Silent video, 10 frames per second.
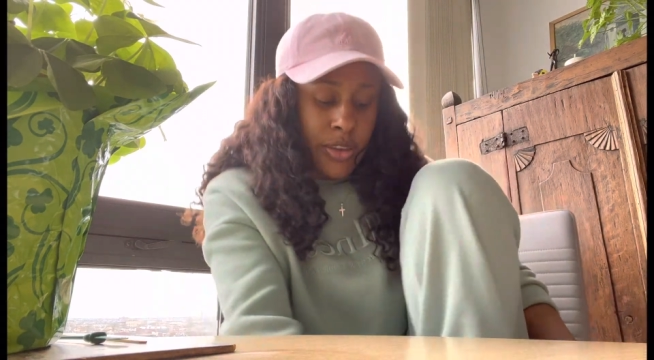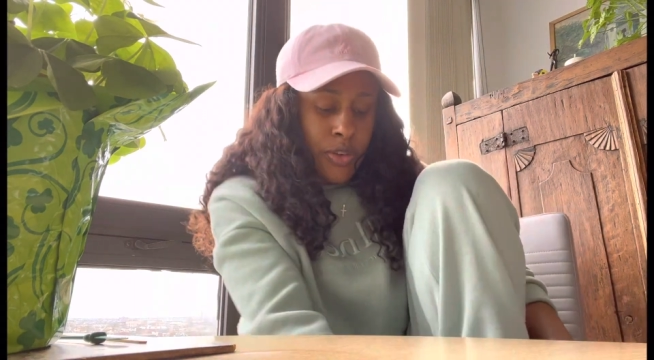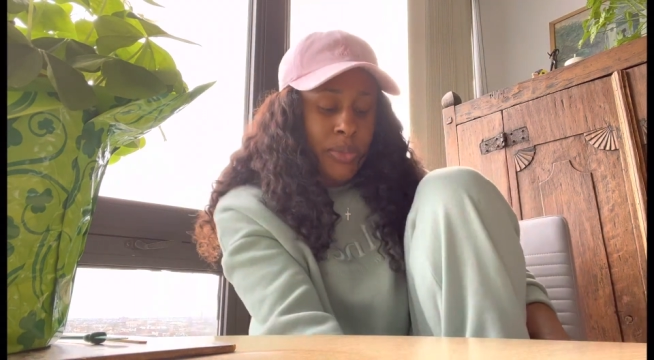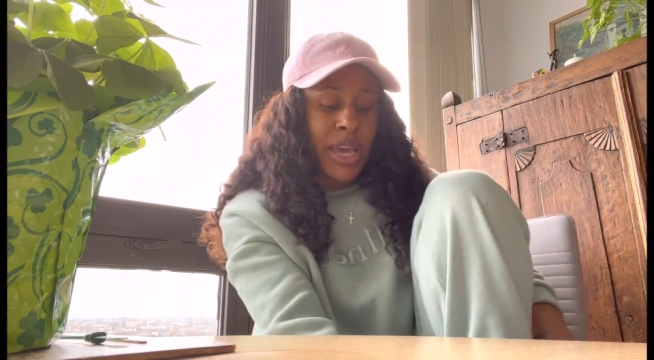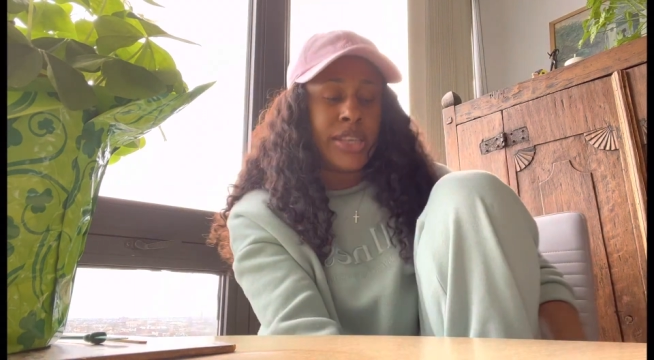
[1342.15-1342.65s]

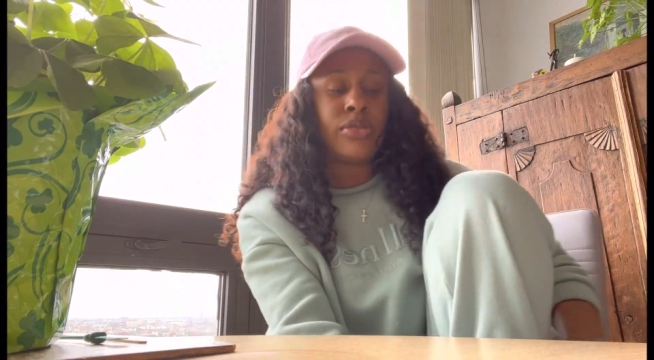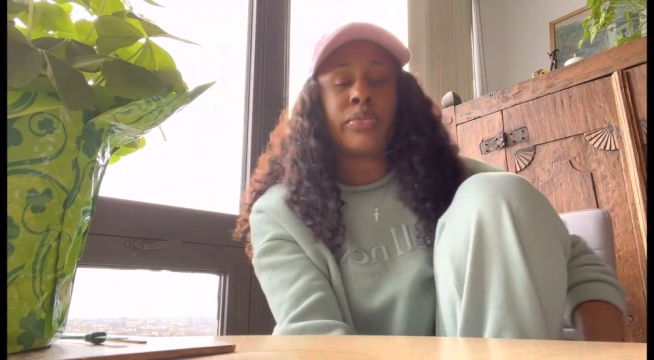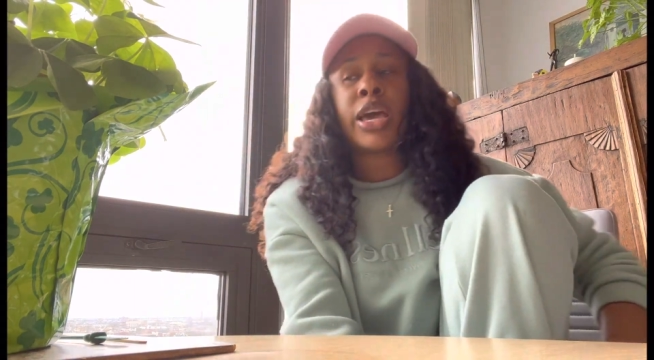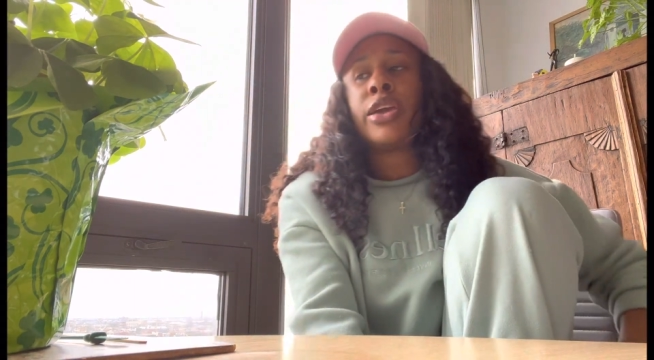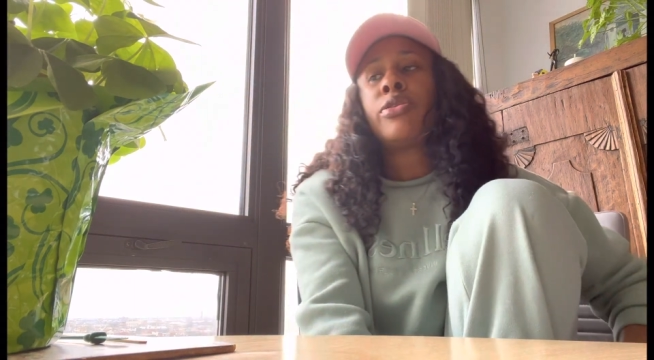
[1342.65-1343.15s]
even my
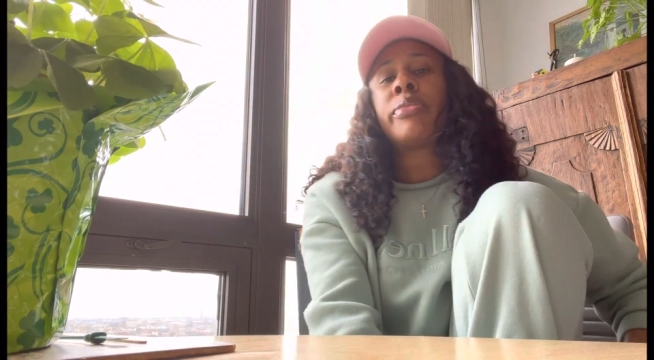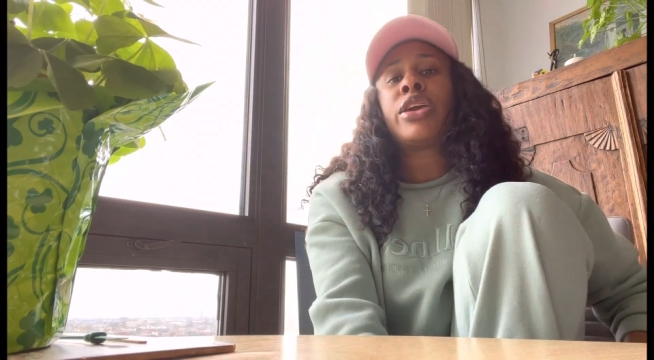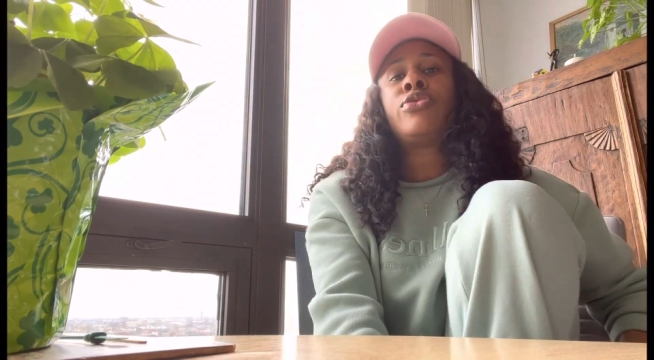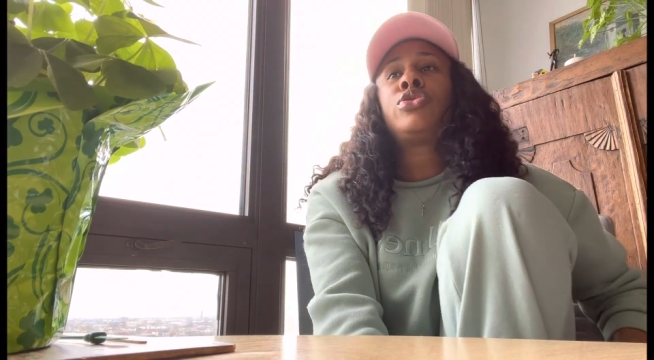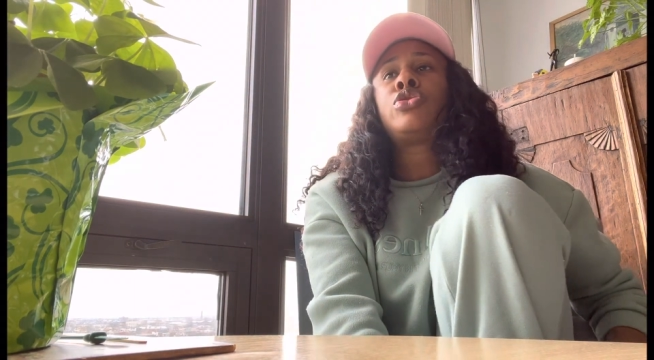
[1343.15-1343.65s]

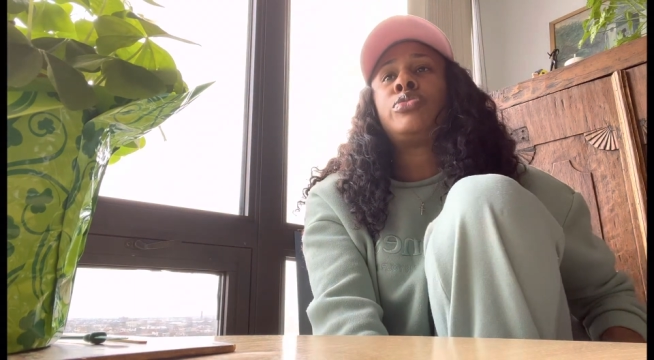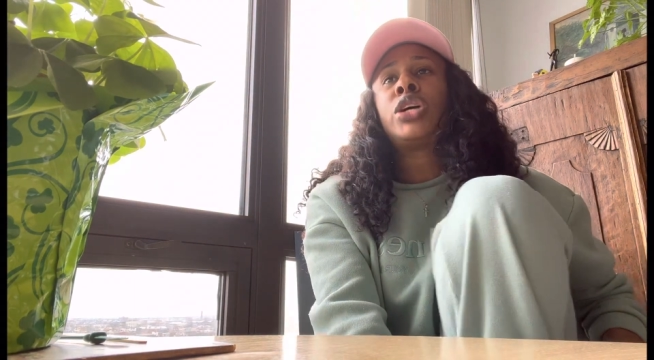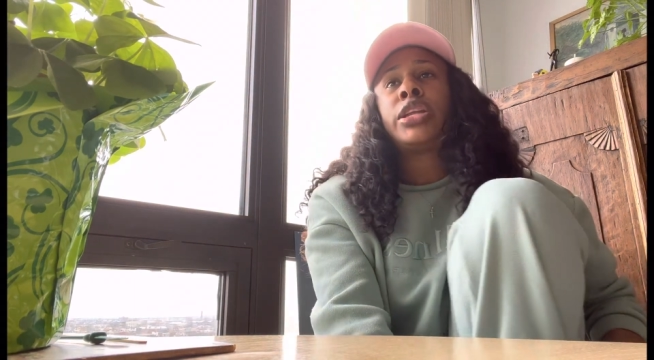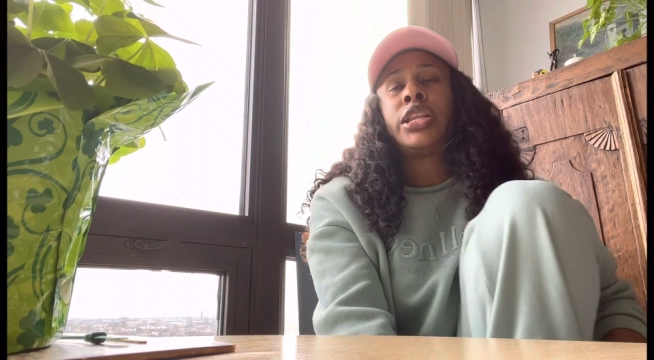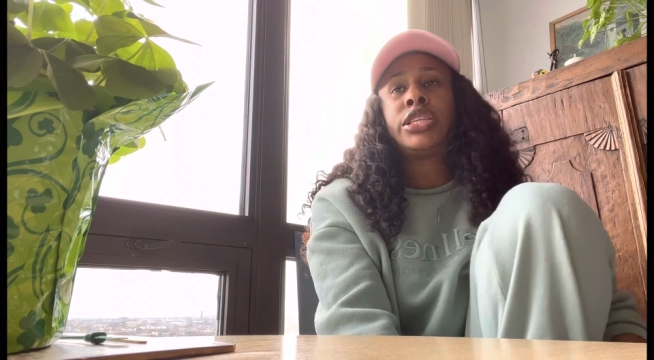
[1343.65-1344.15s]
YouTube
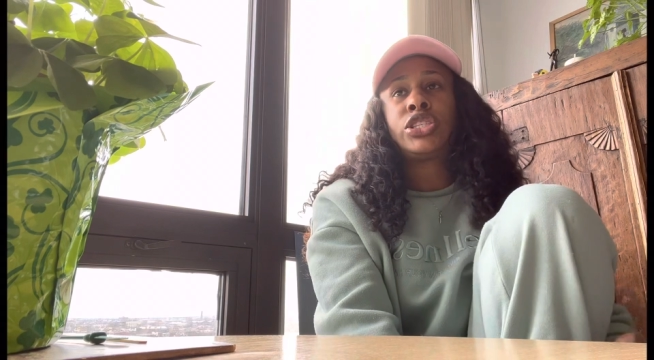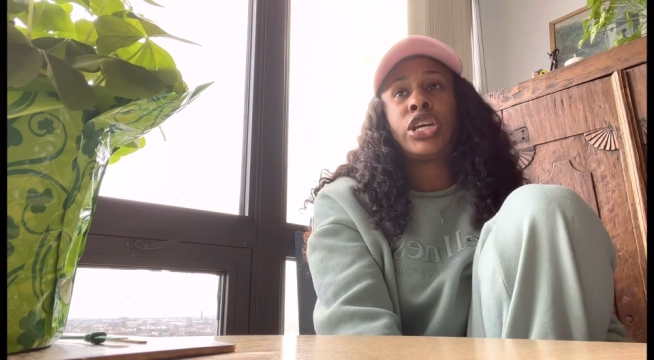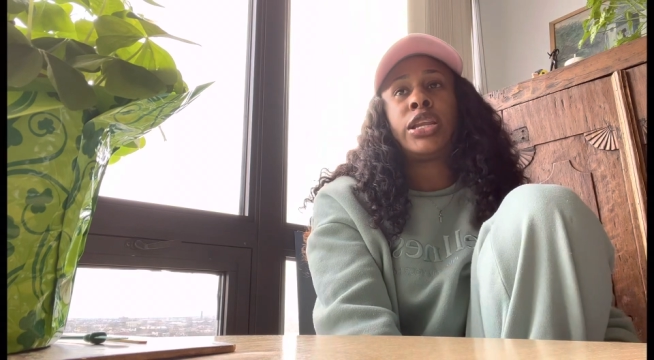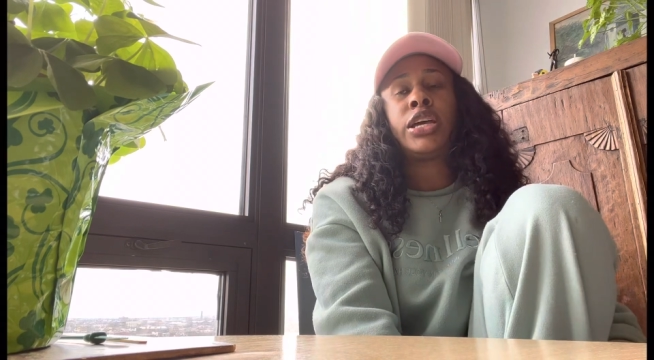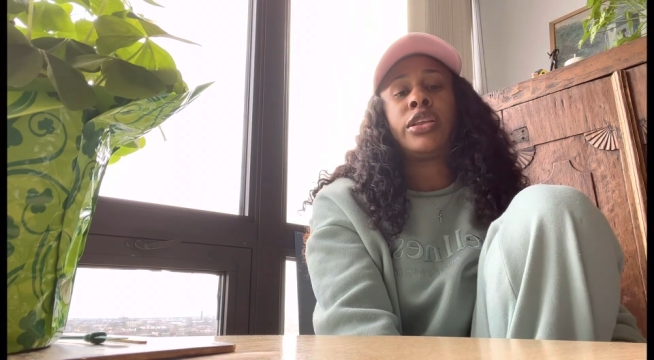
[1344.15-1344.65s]
channel, this
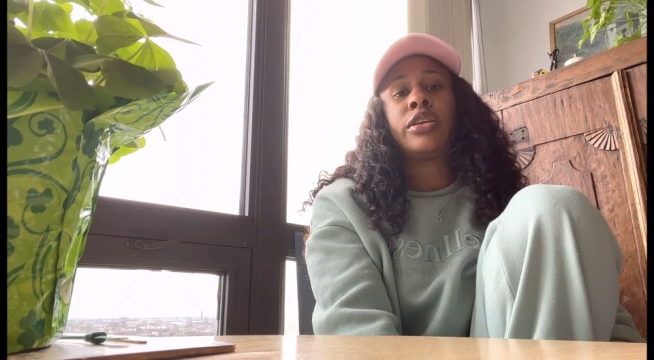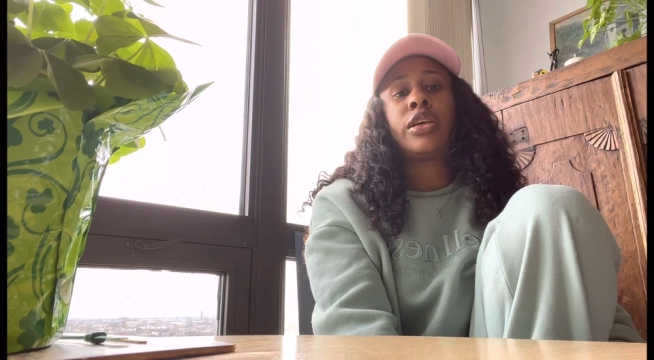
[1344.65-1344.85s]
channel,